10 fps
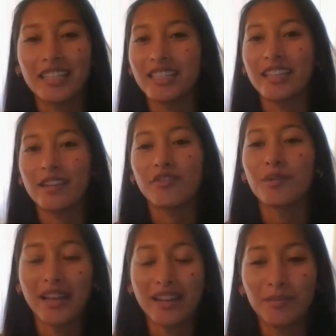It
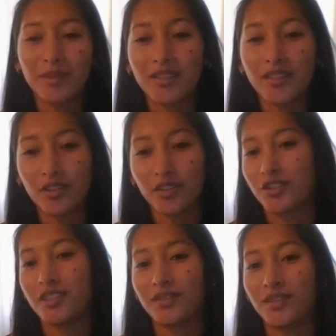reminded me of the
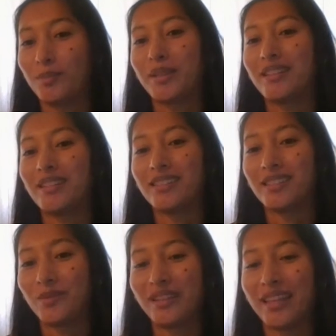Ultras Filipinas
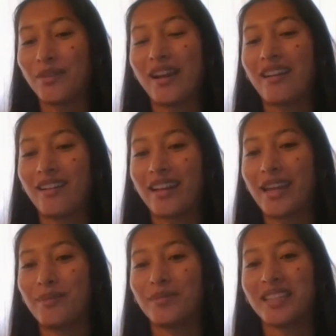when they were at our
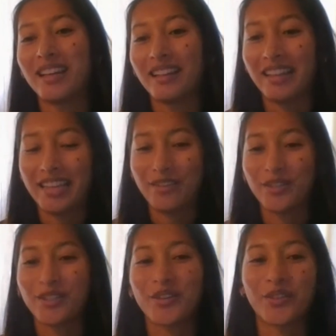game. Like it
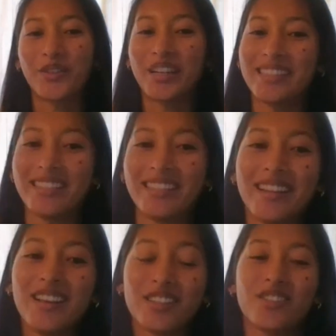was crazy.
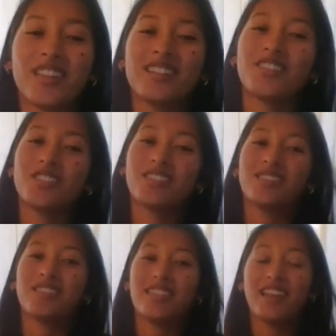So that's just
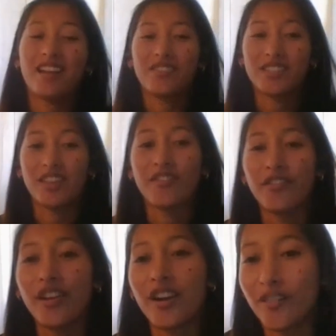the thing I've seen. They're
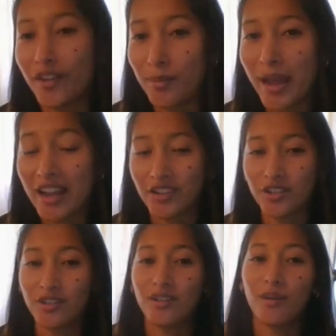very, very
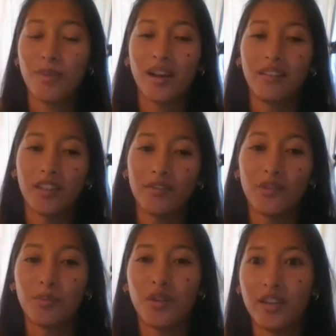passionate about their
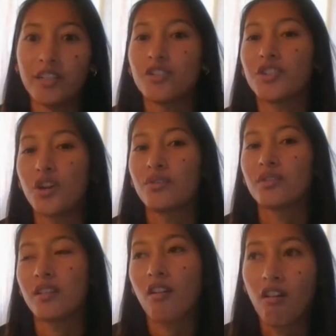football, and it shows
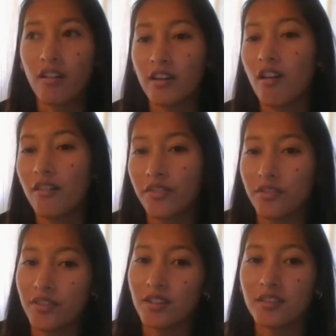like on and off the
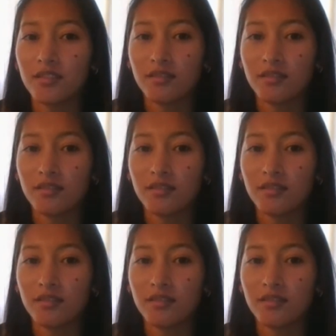field.